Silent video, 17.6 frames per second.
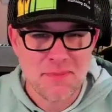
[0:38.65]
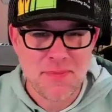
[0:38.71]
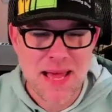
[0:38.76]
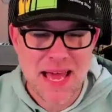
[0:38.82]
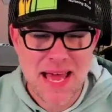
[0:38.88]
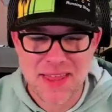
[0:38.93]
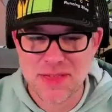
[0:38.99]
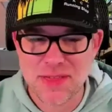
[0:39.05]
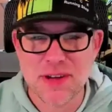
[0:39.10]

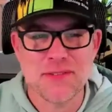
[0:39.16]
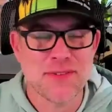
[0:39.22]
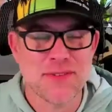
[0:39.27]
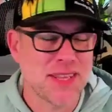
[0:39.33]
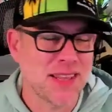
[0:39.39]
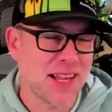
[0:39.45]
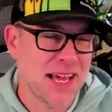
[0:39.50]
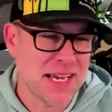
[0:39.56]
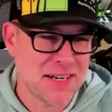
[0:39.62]
path of
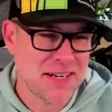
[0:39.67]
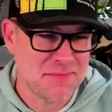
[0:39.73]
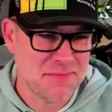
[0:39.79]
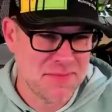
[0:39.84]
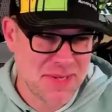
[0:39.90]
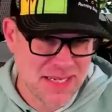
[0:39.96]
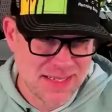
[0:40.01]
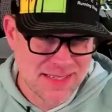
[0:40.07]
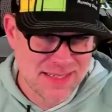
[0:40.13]

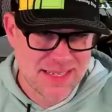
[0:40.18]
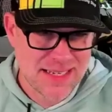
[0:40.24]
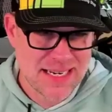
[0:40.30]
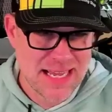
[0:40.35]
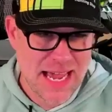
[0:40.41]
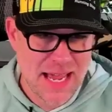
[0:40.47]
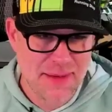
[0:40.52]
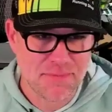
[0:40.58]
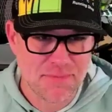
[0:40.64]
enlightenment
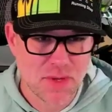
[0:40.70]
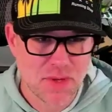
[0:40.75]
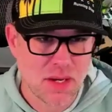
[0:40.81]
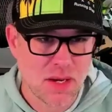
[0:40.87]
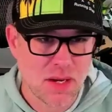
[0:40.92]
today.